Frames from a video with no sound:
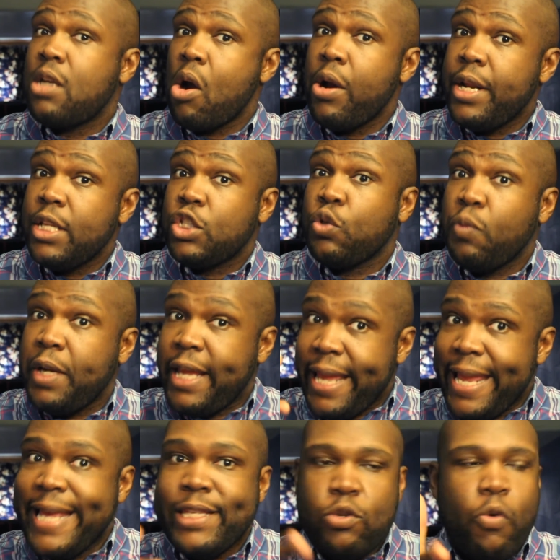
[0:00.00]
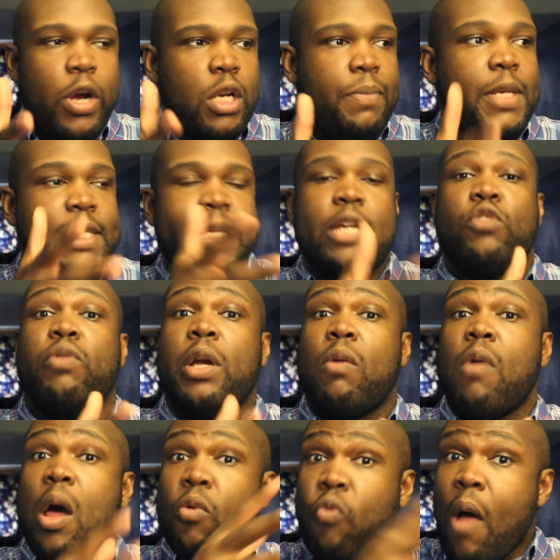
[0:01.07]
Guardians 3 is going to be centering
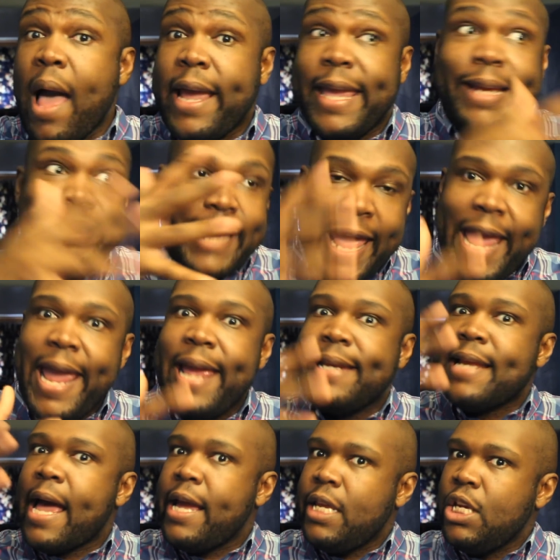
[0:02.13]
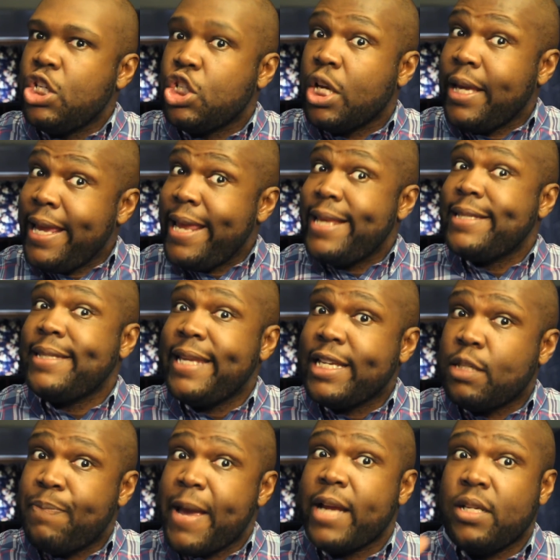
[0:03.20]
around Rocket, and Ayesha is
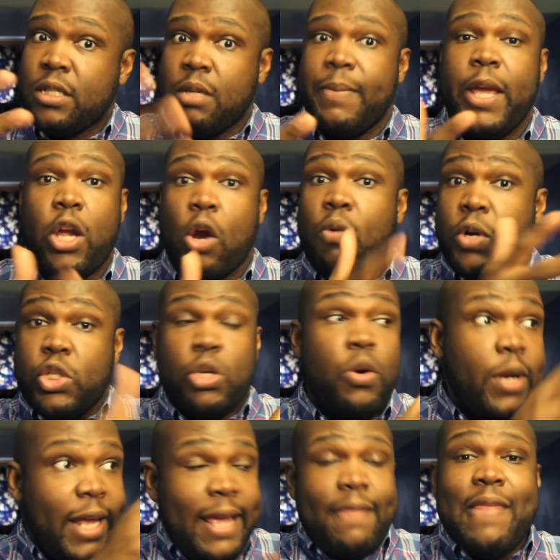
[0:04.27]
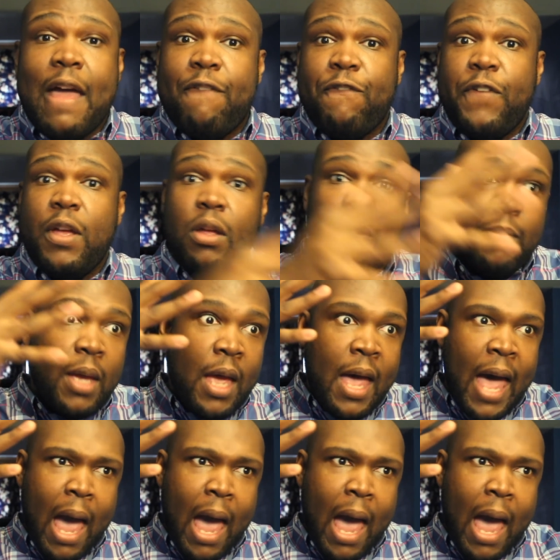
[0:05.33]
expected to make her return in that film,